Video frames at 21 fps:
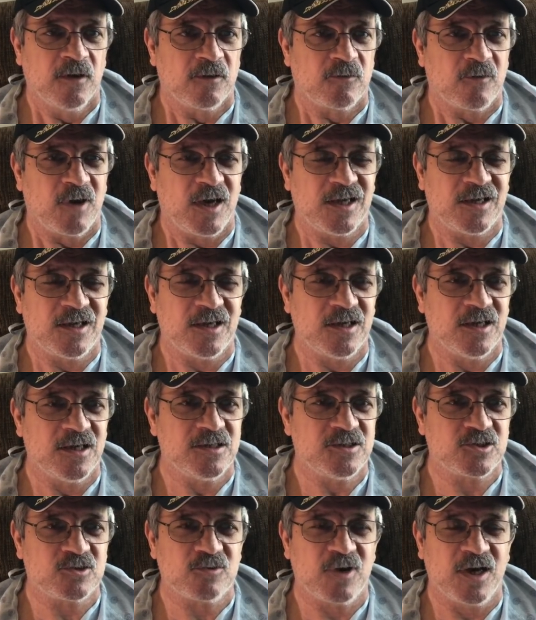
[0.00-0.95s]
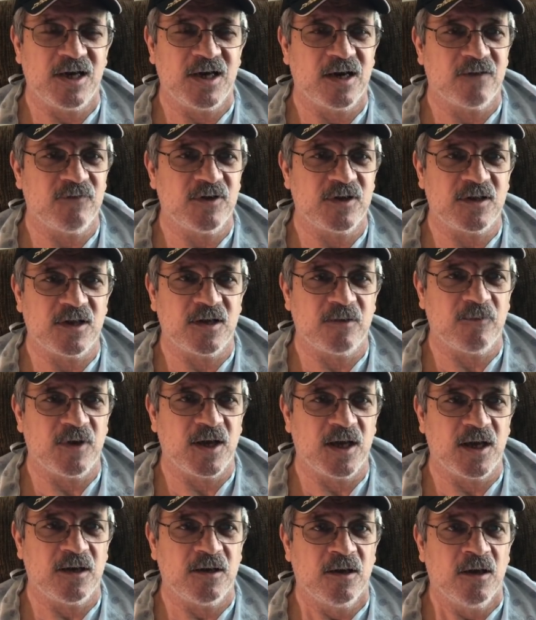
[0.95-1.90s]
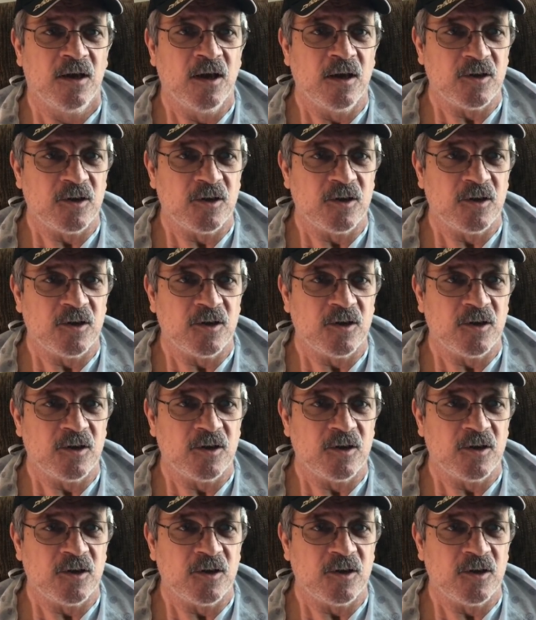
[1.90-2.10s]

great kids, great everything, man.